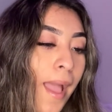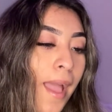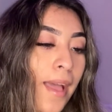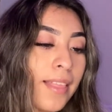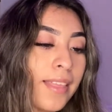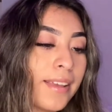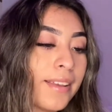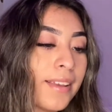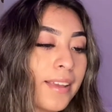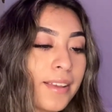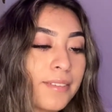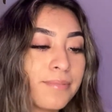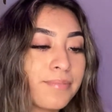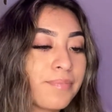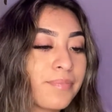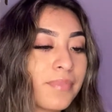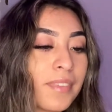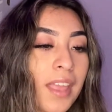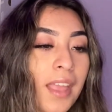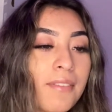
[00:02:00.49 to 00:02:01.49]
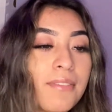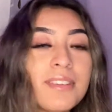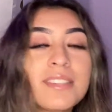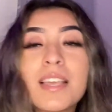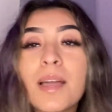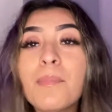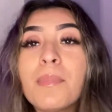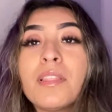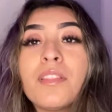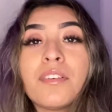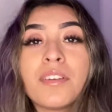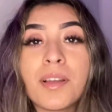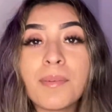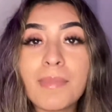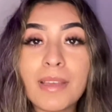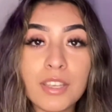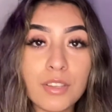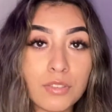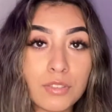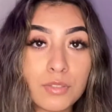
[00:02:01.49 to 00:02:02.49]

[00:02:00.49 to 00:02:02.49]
like every time I look at my YouTube